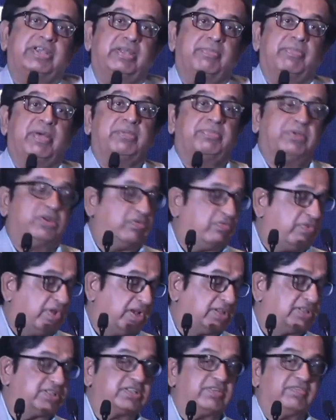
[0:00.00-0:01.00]
Department of
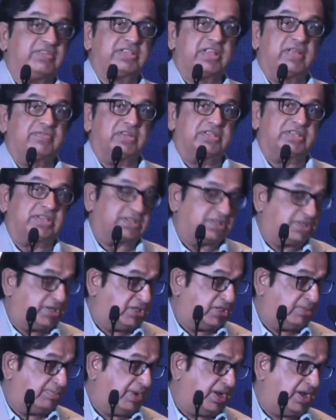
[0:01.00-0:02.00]
Financial Service after
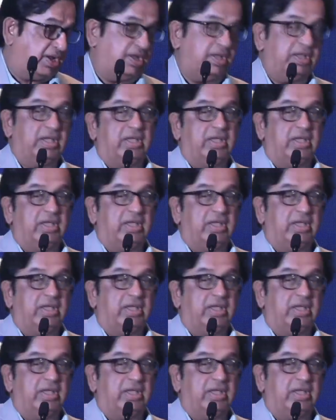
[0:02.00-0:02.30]
16th May,